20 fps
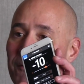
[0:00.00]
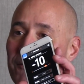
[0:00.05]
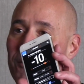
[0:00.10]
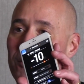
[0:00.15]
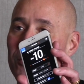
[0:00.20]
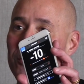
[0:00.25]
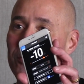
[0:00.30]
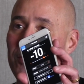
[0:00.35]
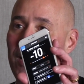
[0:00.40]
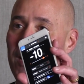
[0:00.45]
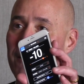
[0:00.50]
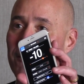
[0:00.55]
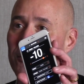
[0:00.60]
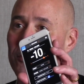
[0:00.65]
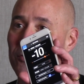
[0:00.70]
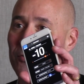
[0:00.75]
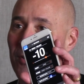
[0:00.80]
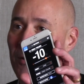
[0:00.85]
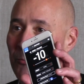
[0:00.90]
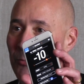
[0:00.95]
the first ever
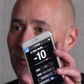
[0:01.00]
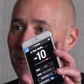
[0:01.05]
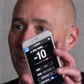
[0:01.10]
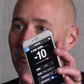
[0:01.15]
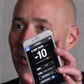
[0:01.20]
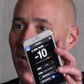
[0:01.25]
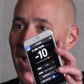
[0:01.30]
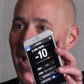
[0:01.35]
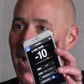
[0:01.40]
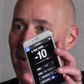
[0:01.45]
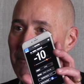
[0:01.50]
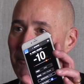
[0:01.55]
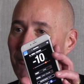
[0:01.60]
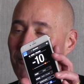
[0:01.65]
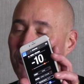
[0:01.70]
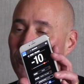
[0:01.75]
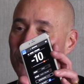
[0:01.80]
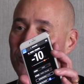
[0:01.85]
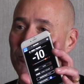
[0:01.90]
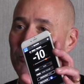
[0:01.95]
subwoofer app
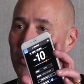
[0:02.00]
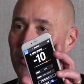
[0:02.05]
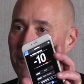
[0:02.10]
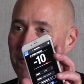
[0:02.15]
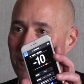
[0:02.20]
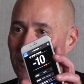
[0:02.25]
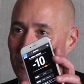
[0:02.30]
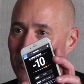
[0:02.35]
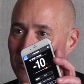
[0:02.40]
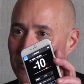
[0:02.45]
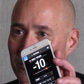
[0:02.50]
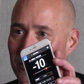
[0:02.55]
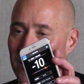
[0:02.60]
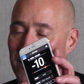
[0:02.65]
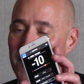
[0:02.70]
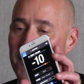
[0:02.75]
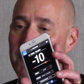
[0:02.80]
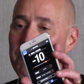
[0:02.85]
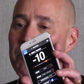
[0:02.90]
for smartphones.